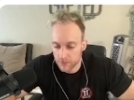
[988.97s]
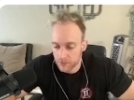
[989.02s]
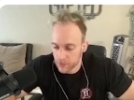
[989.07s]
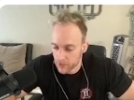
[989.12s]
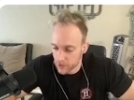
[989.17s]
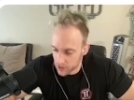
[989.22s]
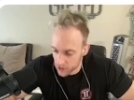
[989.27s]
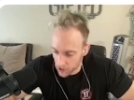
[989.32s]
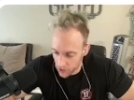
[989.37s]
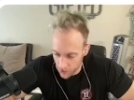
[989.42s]

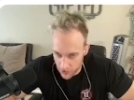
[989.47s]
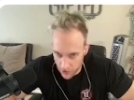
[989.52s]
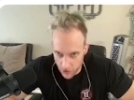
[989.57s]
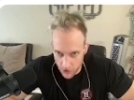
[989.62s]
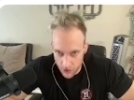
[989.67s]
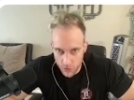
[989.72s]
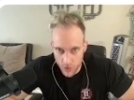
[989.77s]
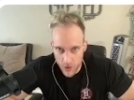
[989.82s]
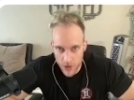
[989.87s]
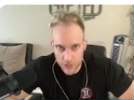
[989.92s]
This is our
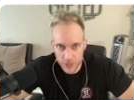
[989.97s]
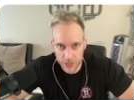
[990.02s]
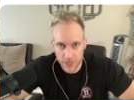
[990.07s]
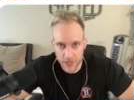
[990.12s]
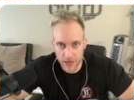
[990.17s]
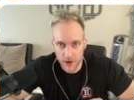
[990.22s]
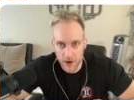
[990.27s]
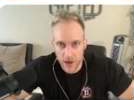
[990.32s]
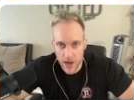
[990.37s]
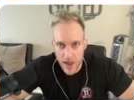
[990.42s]
third question
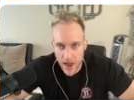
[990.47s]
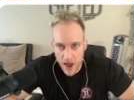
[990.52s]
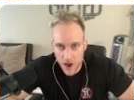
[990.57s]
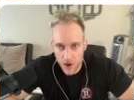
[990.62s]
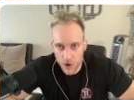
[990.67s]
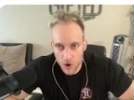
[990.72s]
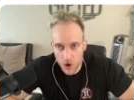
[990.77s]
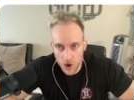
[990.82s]
here. How